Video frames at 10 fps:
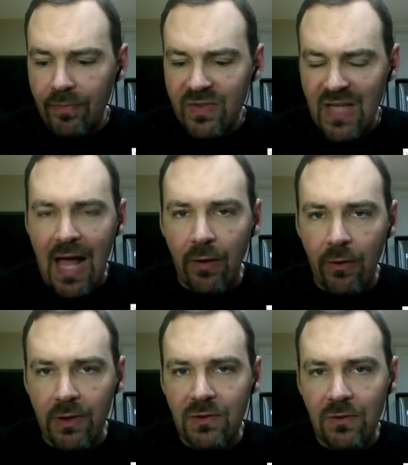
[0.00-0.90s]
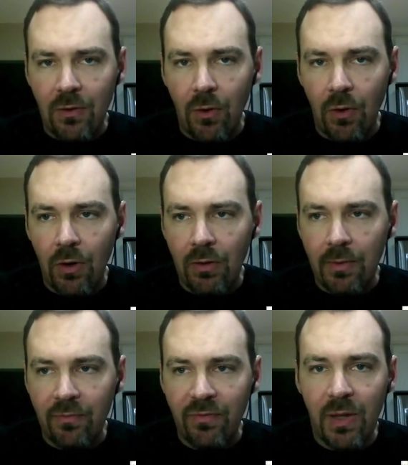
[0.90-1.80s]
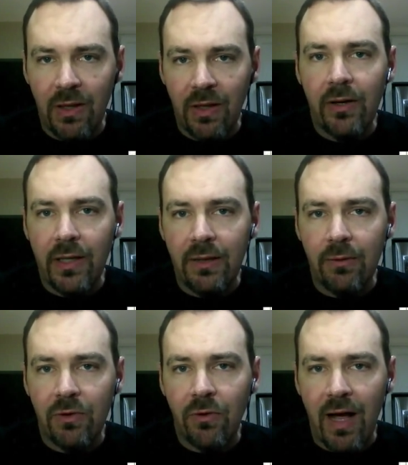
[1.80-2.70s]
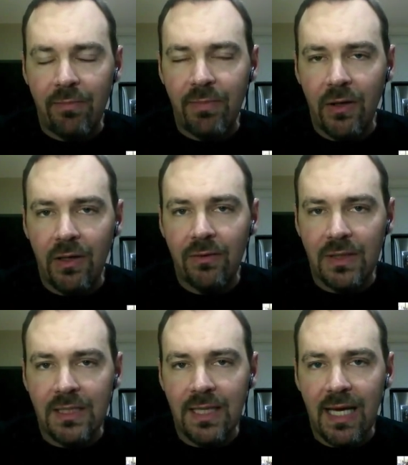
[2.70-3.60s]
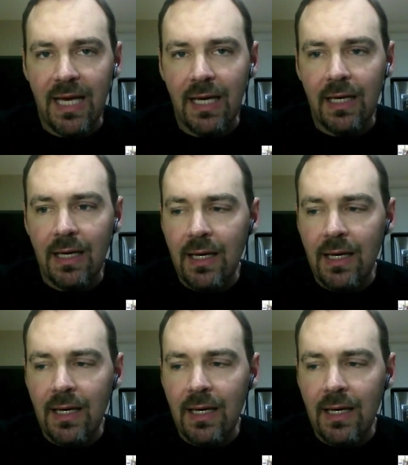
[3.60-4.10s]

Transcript: tolerance or familiarity with craft beer even today.